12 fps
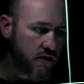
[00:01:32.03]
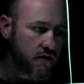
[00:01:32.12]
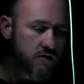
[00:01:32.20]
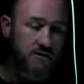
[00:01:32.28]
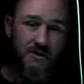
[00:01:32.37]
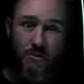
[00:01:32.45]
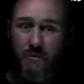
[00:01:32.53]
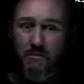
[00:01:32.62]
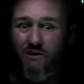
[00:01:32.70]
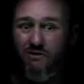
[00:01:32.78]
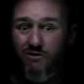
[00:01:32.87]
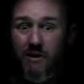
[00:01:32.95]
So there might
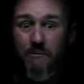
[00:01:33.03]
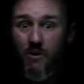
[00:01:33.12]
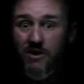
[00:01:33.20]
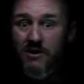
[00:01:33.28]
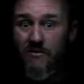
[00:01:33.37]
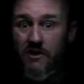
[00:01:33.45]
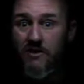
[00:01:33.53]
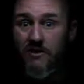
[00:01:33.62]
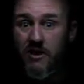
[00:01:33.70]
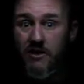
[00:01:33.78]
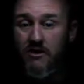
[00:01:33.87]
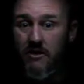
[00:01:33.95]
be 3 points of
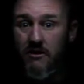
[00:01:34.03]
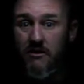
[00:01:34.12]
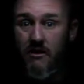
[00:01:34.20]
intersection.